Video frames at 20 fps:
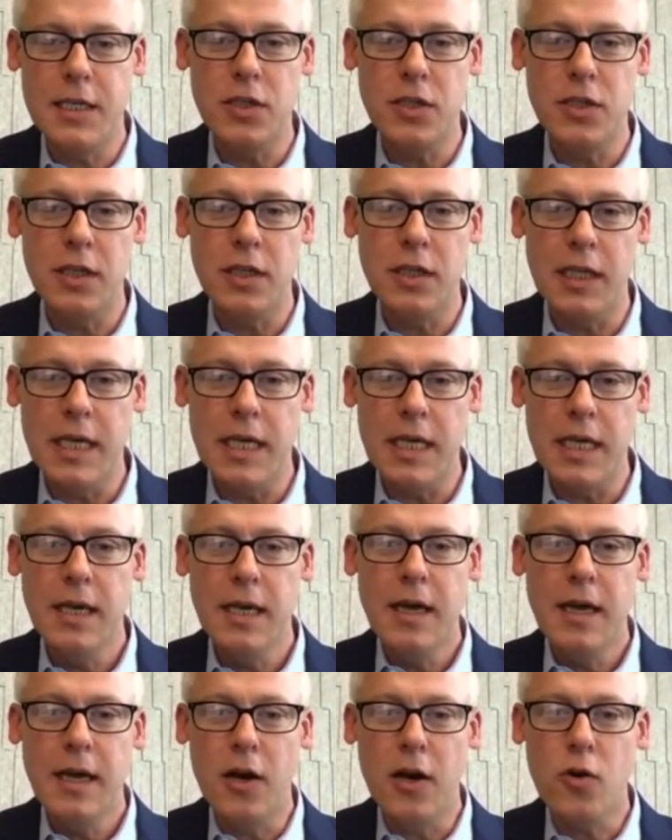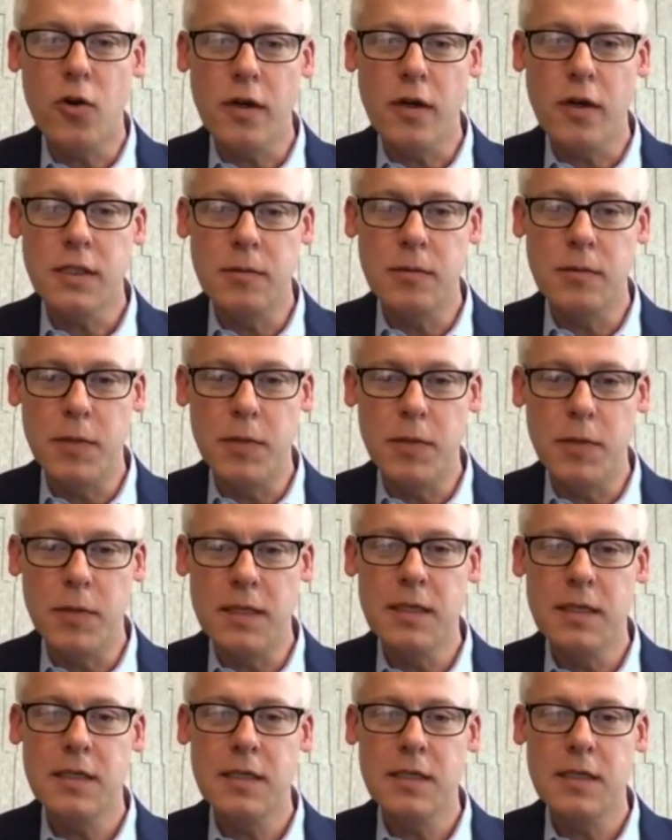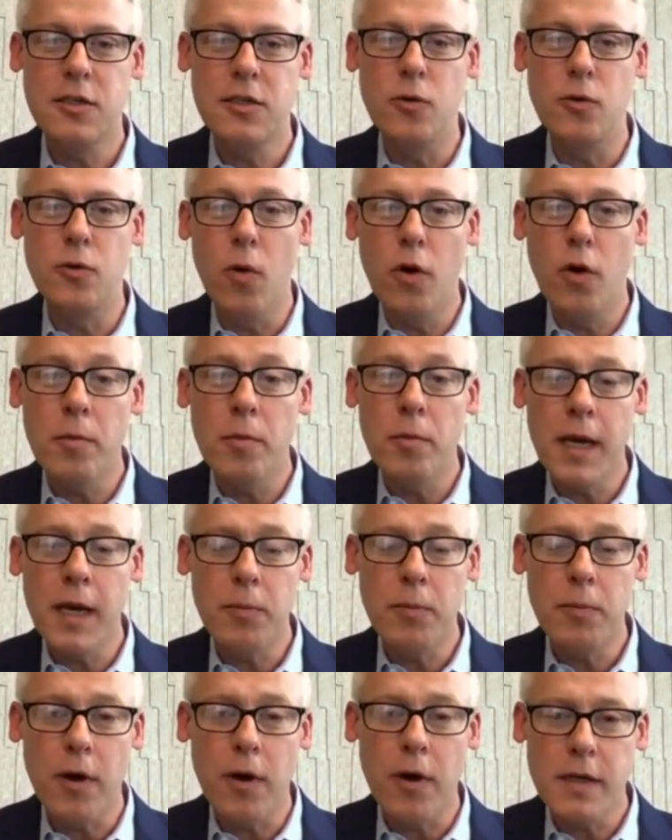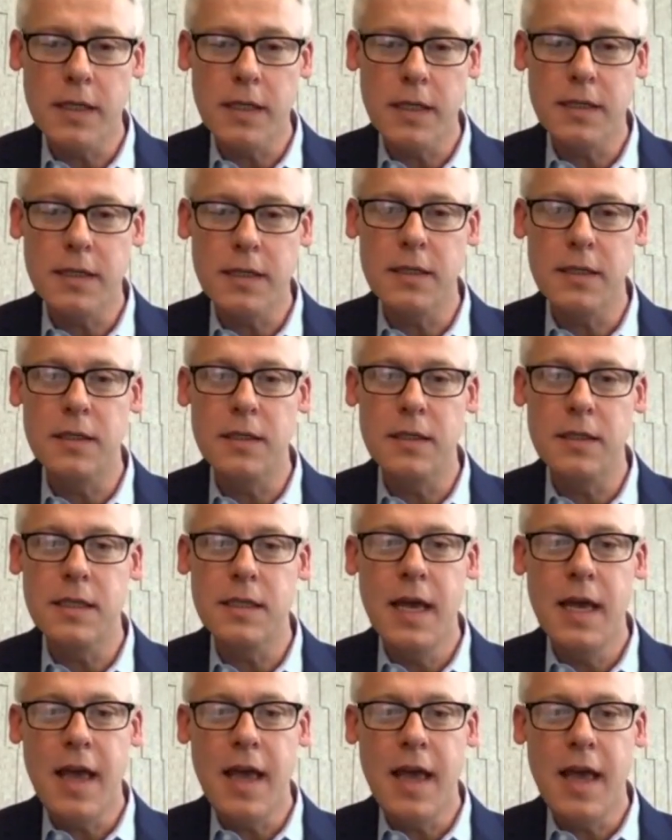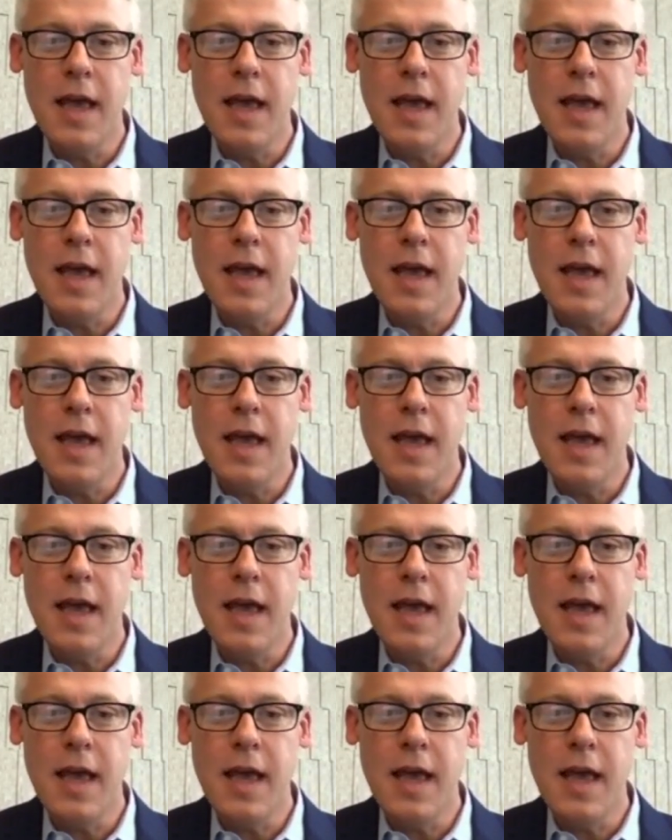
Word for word: digitally across the business to automate processes,